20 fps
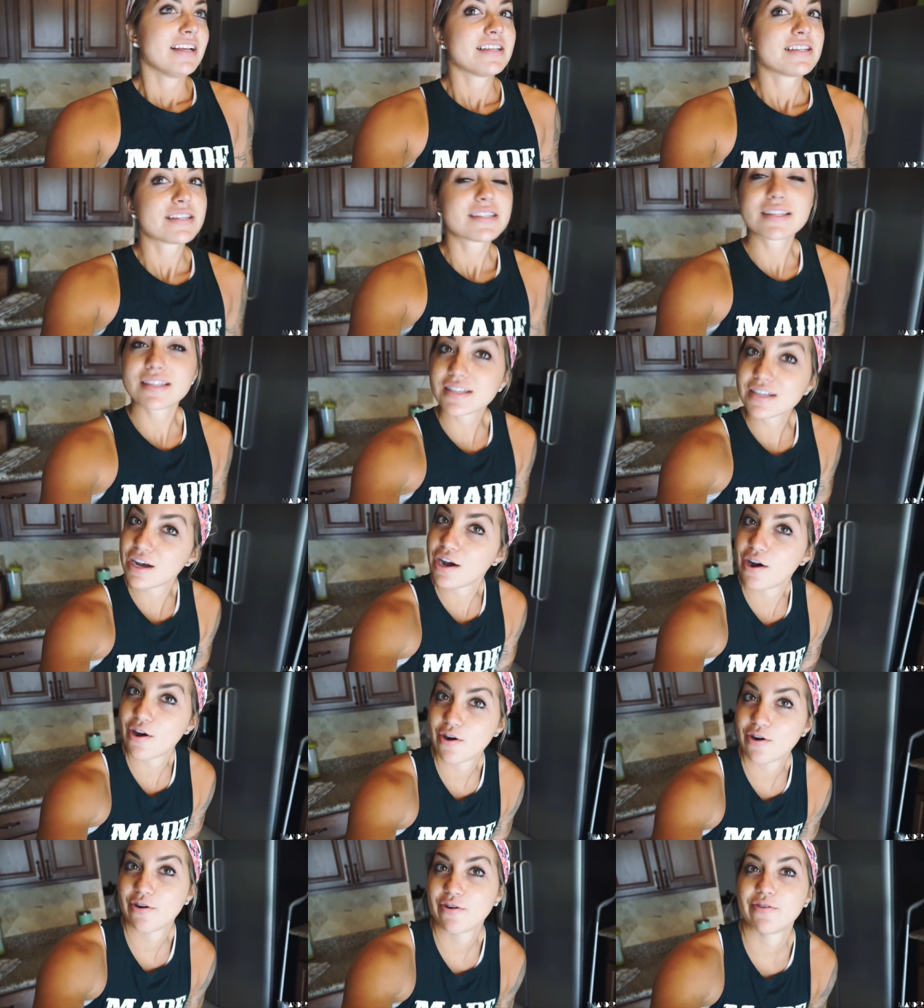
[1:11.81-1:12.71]

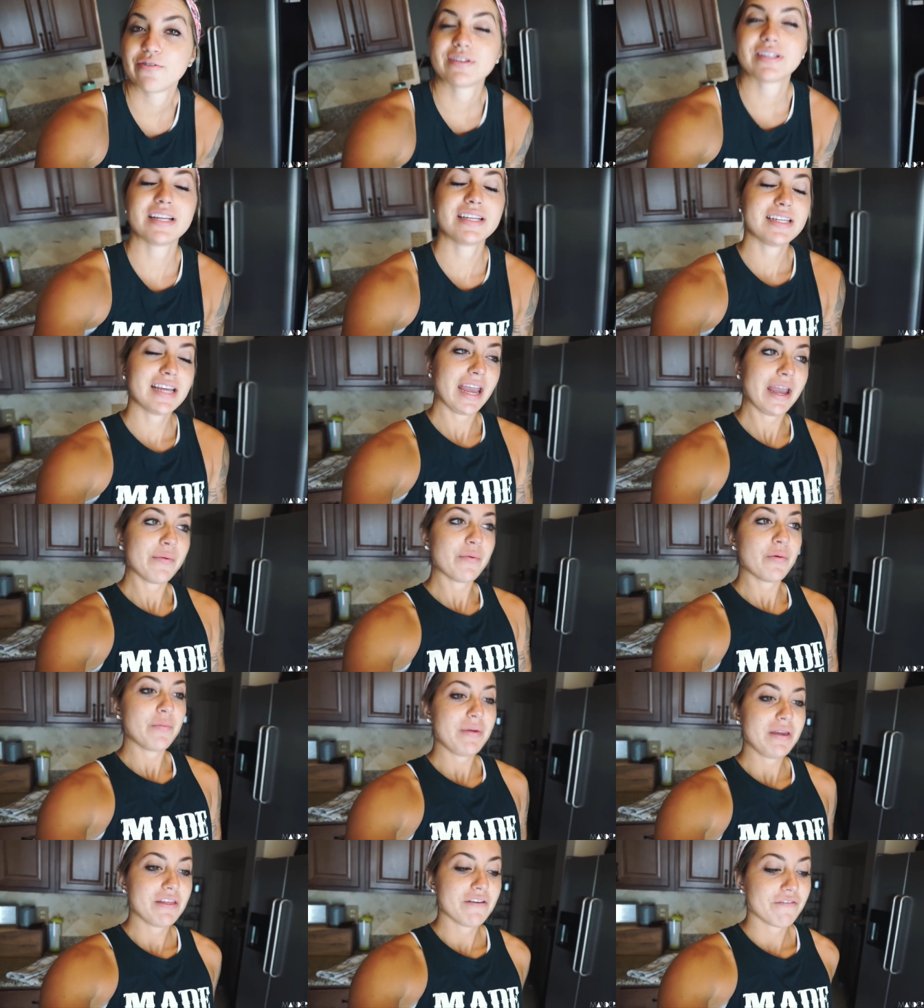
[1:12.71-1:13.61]
So today
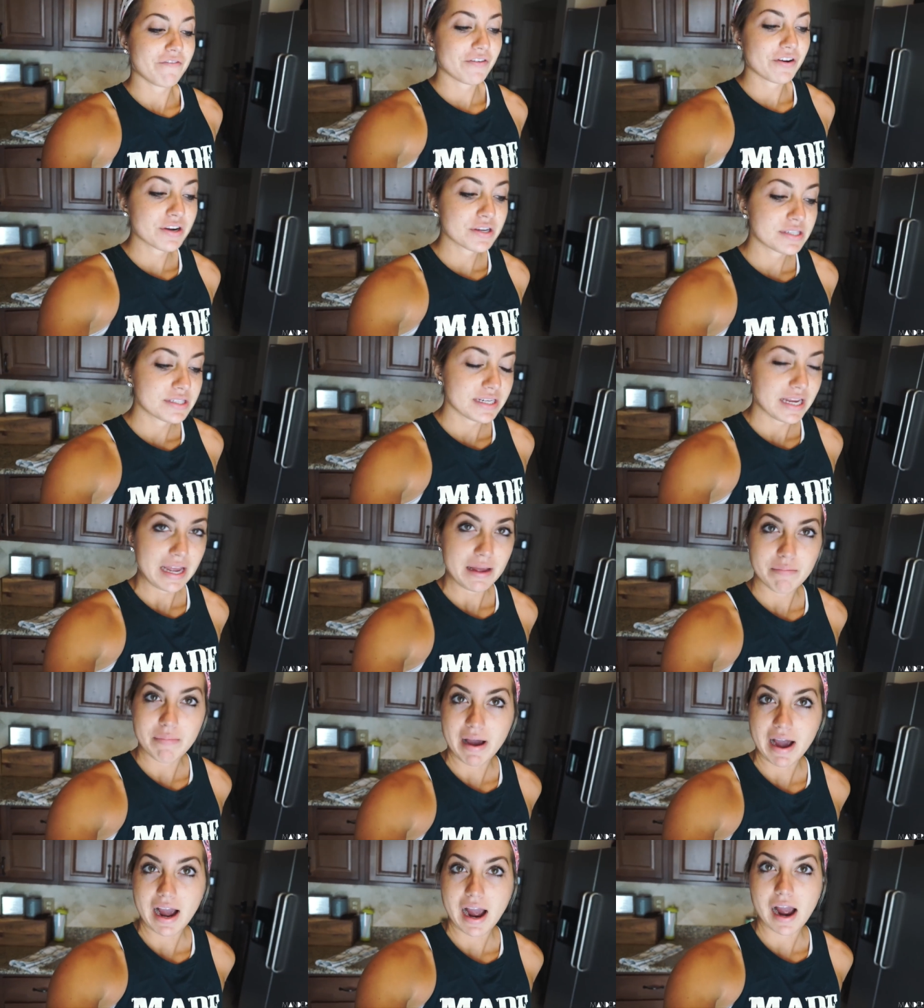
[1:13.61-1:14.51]
will be the first day
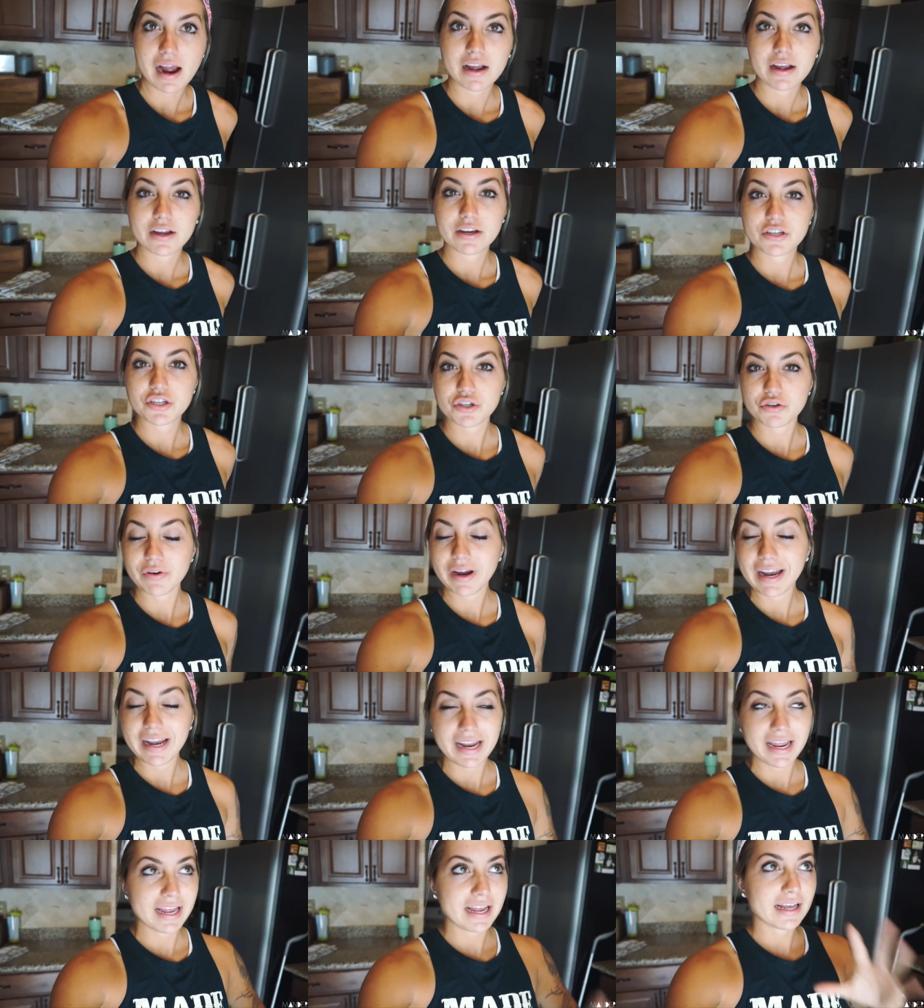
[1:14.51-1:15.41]
back
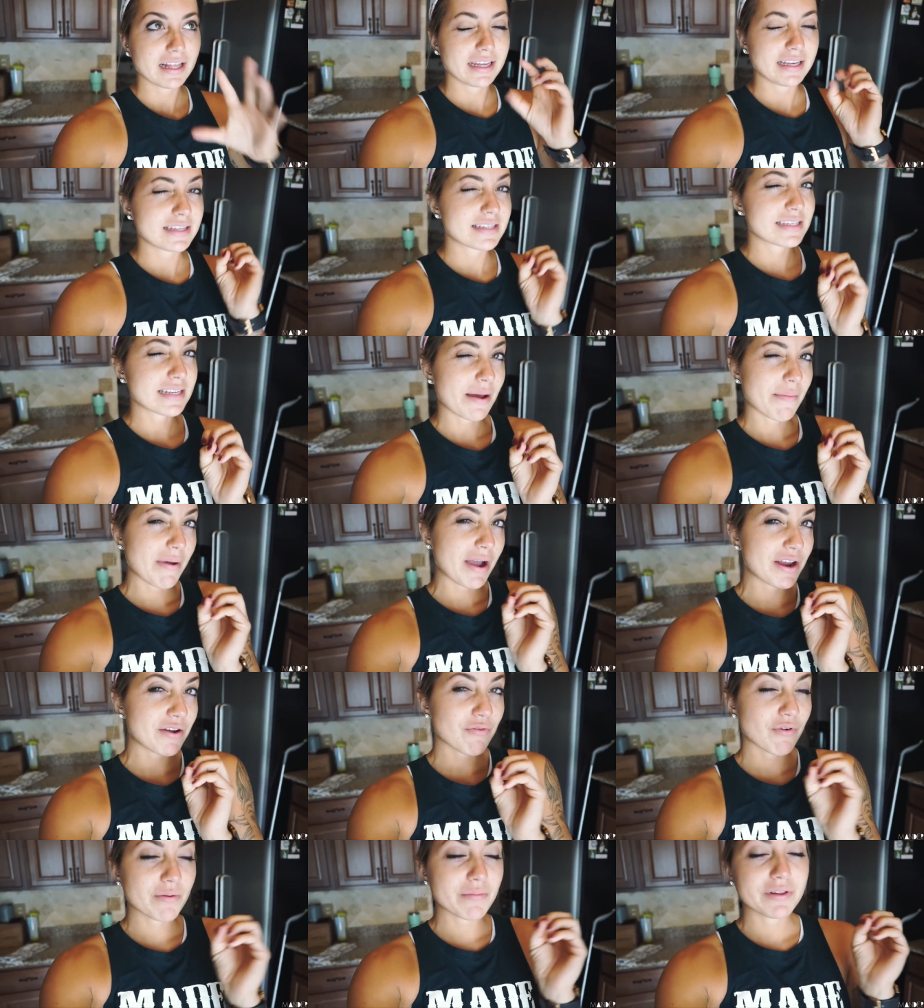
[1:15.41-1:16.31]
training like
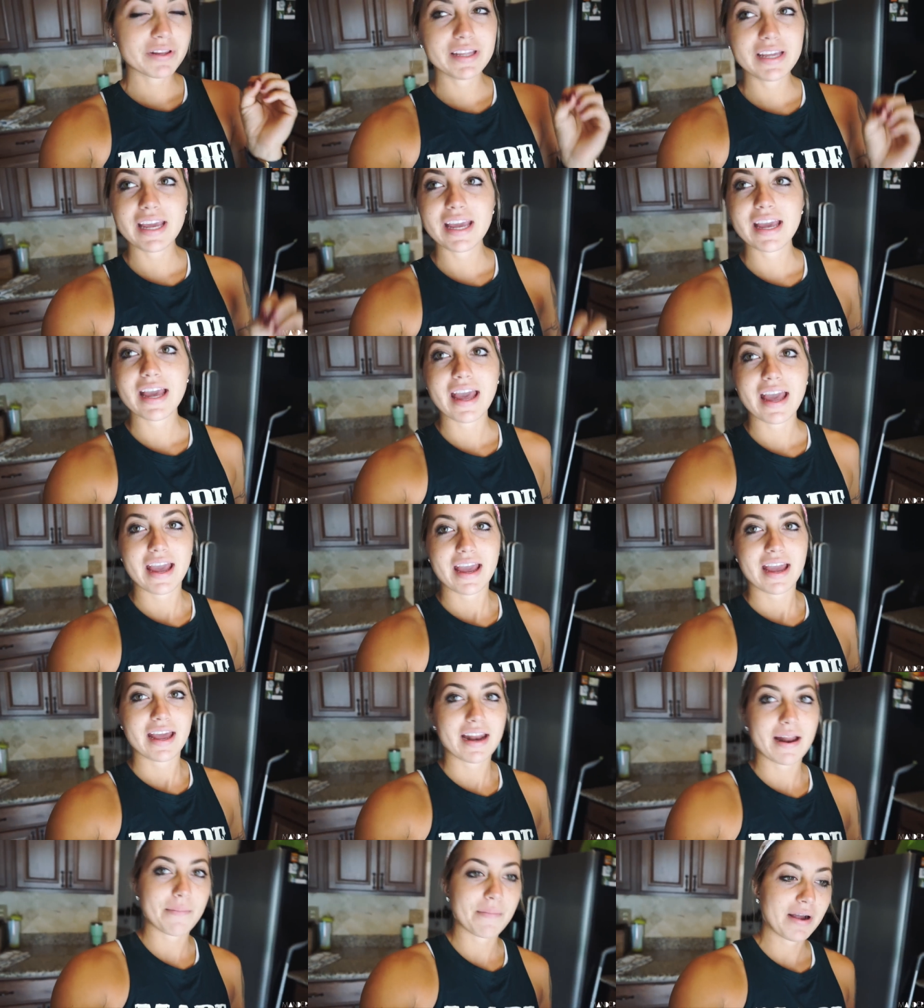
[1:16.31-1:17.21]
semi-normally
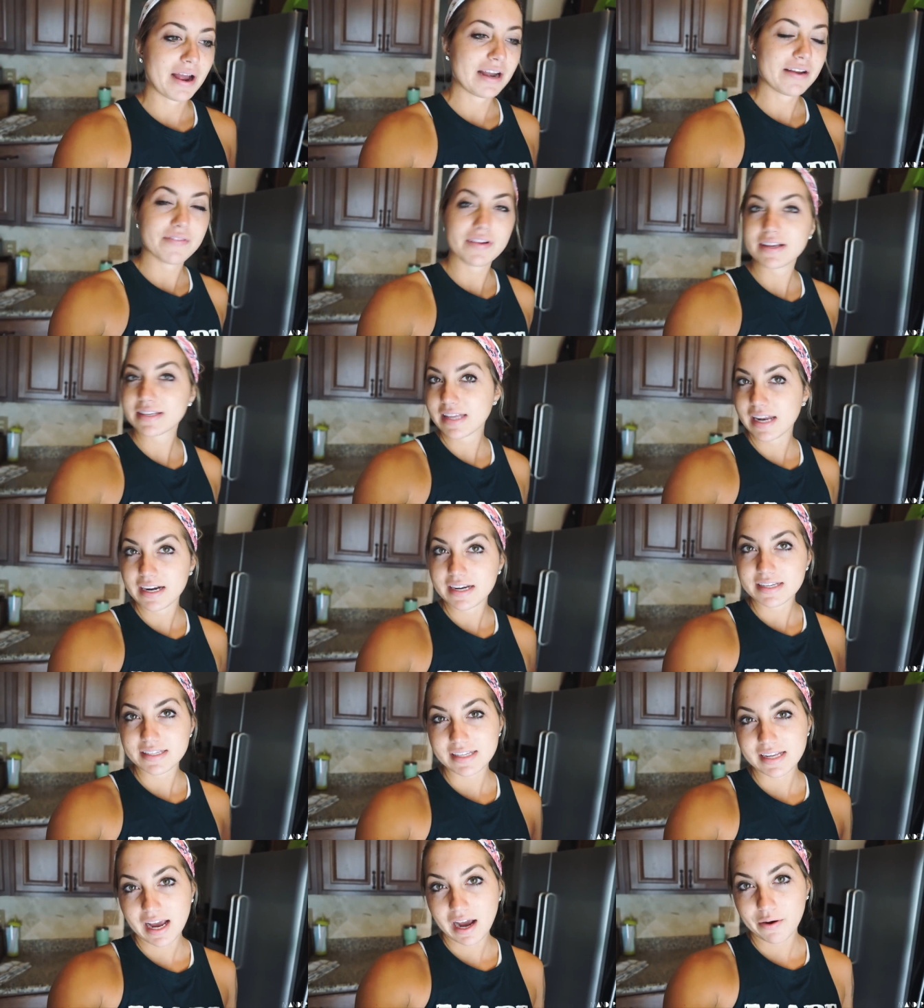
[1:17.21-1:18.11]
and I'm kind of excited
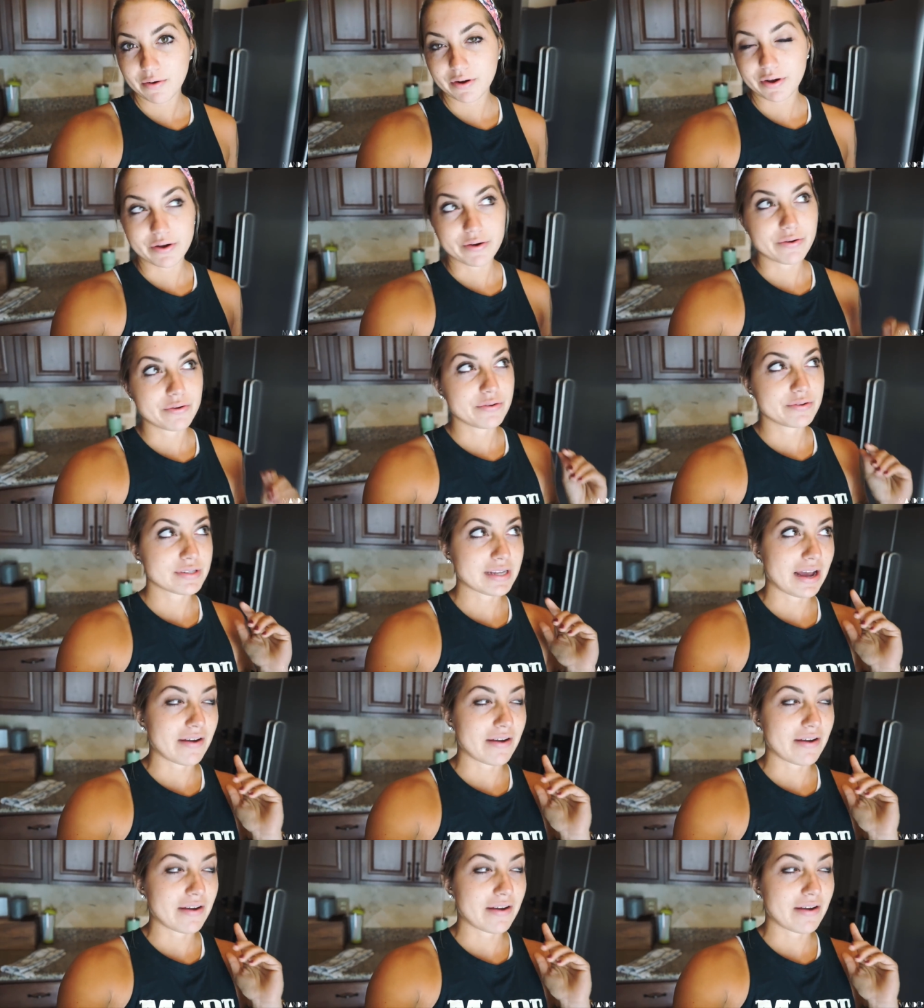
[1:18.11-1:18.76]
to see how it goes.